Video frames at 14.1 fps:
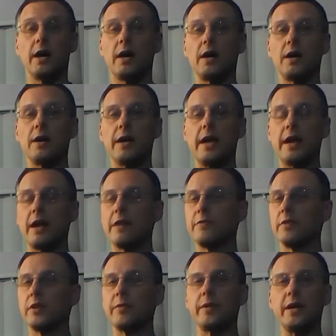and
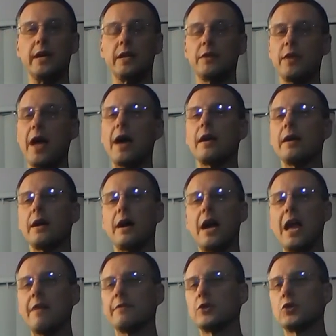I've eliminated that.
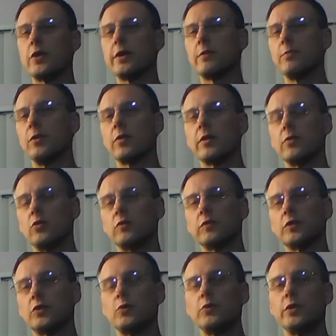I haven't drank milk in
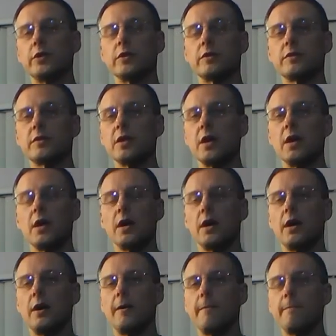over 2 years.
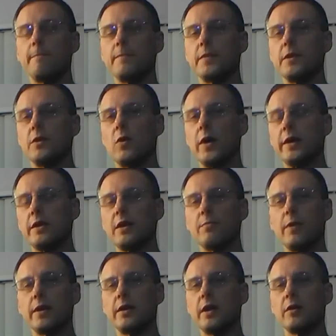I
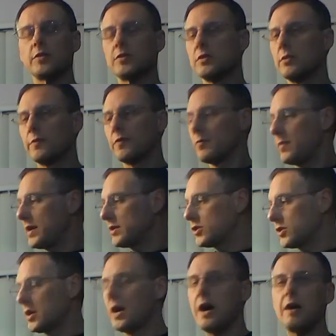get my calcium from my
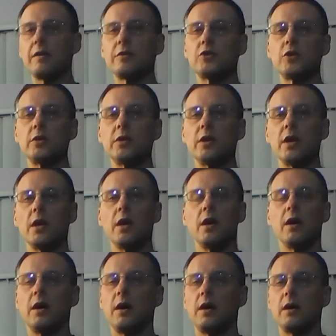Shakeology.
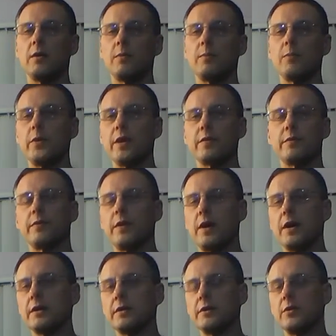We have
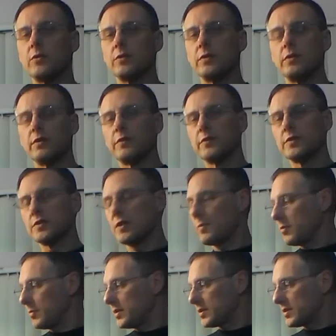the different
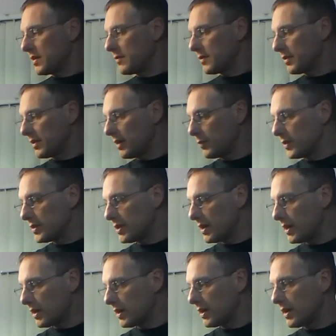supplements and everything that we
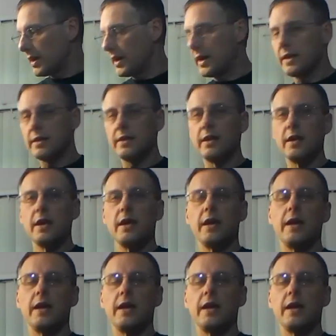take, and